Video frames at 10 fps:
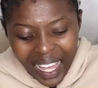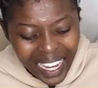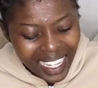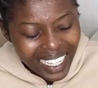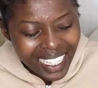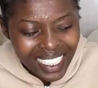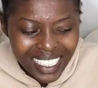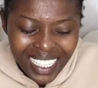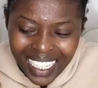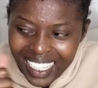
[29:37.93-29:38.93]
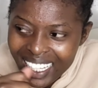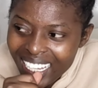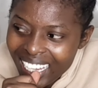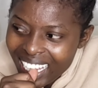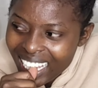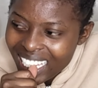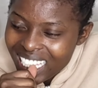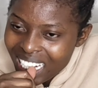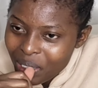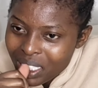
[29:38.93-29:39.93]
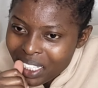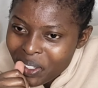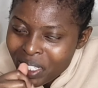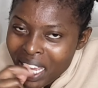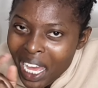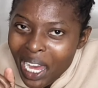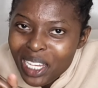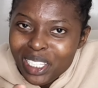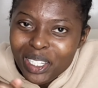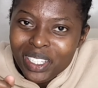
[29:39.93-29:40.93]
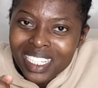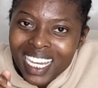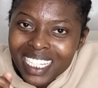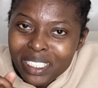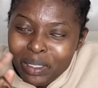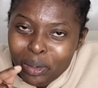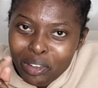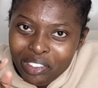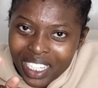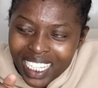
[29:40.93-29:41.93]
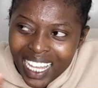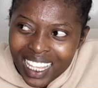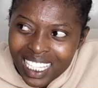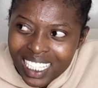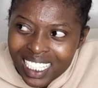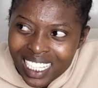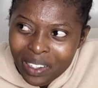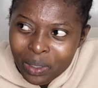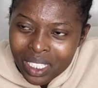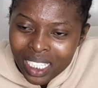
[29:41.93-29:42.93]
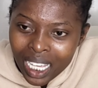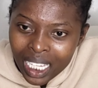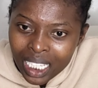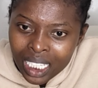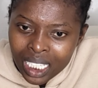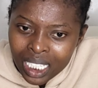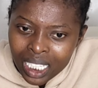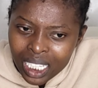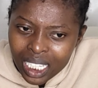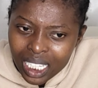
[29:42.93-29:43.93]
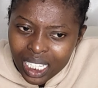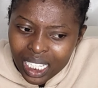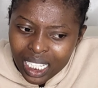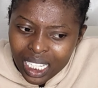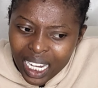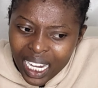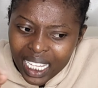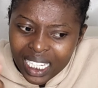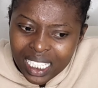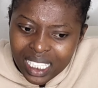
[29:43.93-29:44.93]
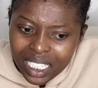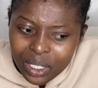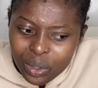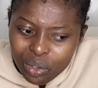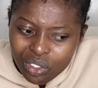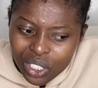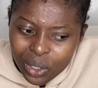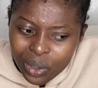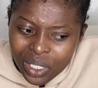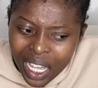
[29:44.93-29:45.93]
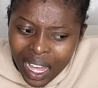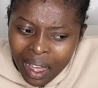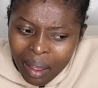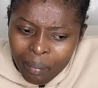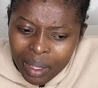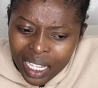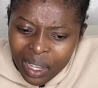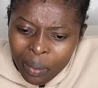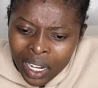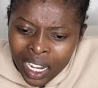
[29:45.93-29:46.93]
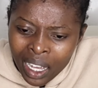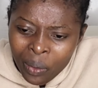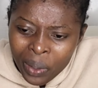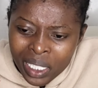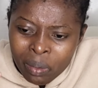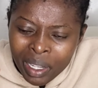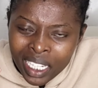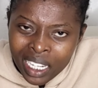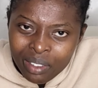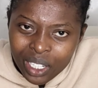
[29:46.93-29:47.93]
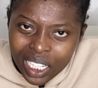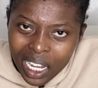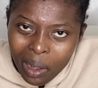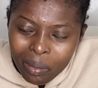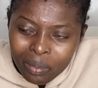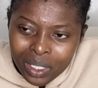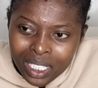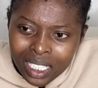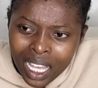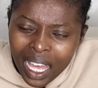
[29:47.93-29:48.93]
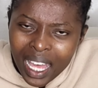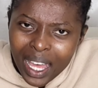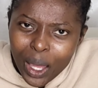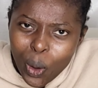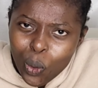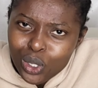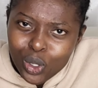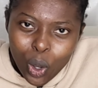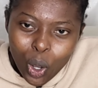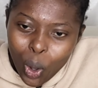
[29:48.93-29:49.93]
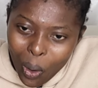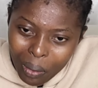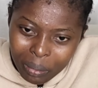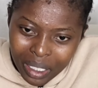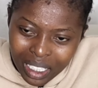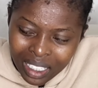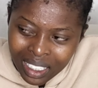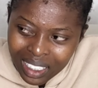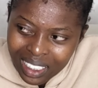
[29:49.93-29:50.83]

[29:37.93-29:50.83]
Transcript: And I can hear, is that our security? Our security guard is so funny. I think he's outside, like, listening to videos. But then I wonder, once my delivery comes, who's gonna call me?